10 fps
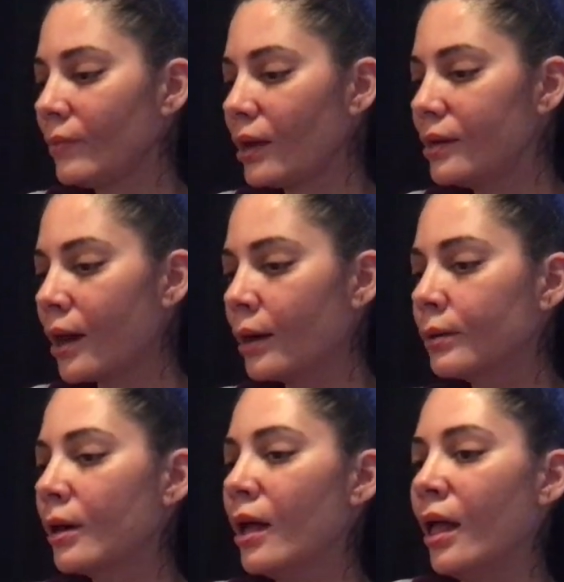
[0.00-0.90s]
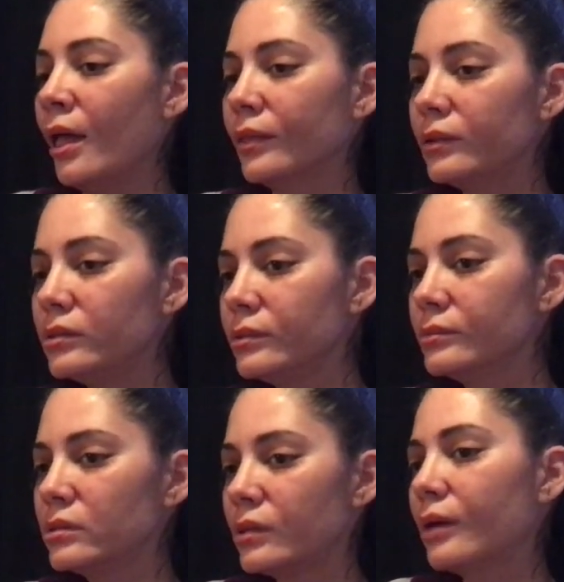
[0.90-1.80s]
Now, there's some
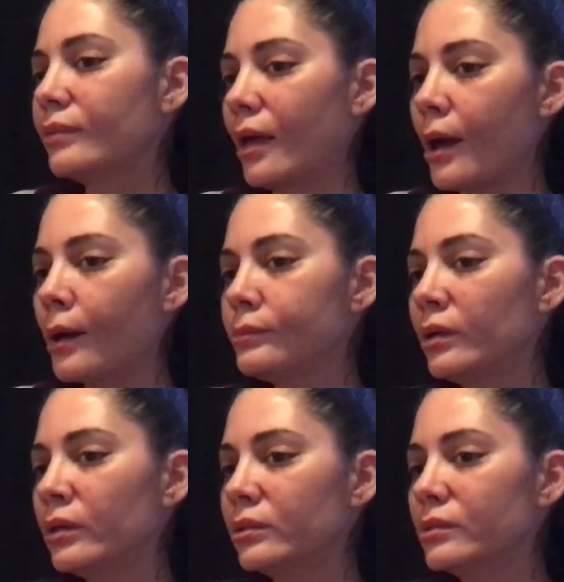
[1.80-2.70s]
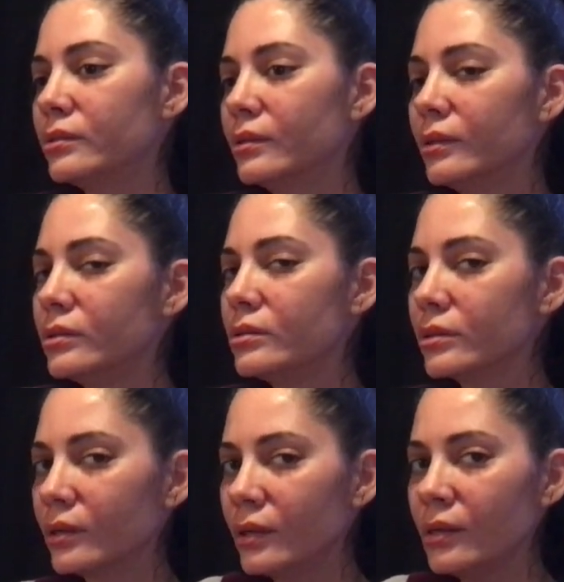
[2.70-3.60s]
stuff that happened
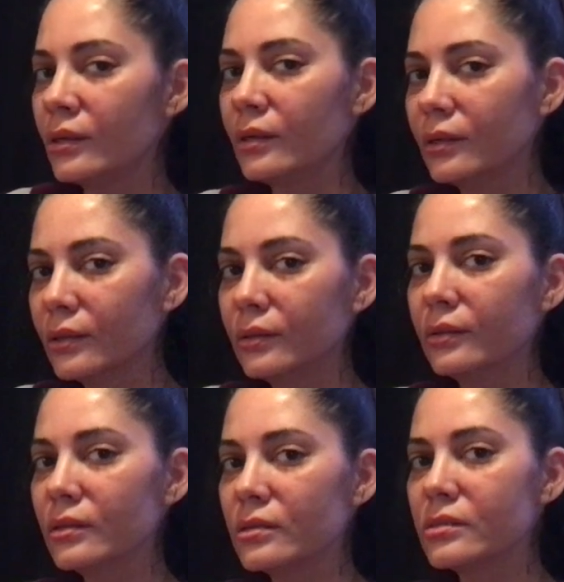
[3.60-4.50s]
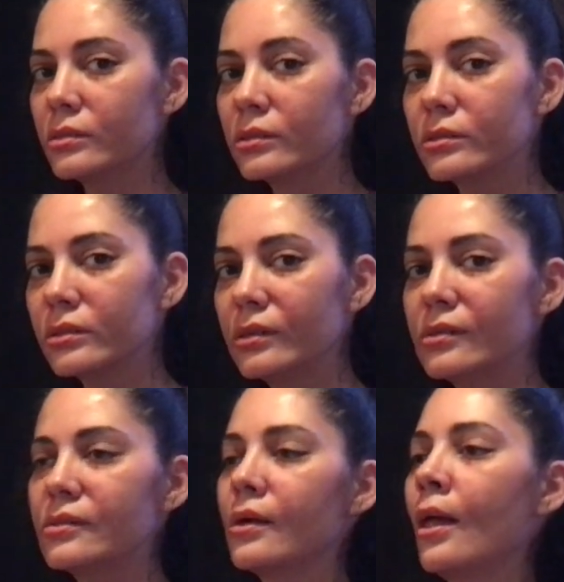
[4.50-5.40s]
during these
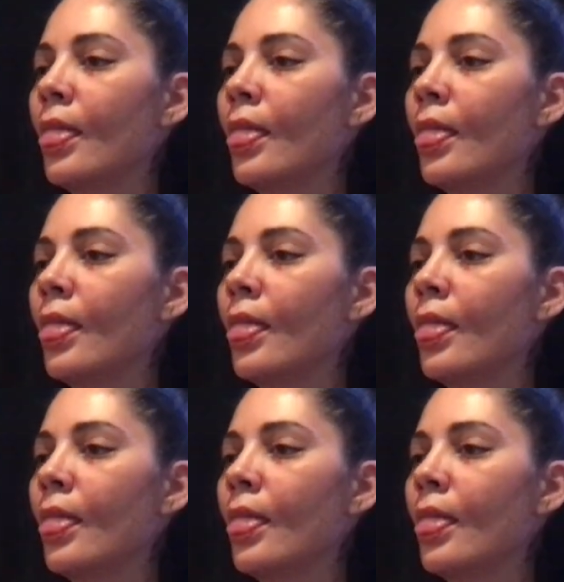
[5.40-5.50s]
surgeries,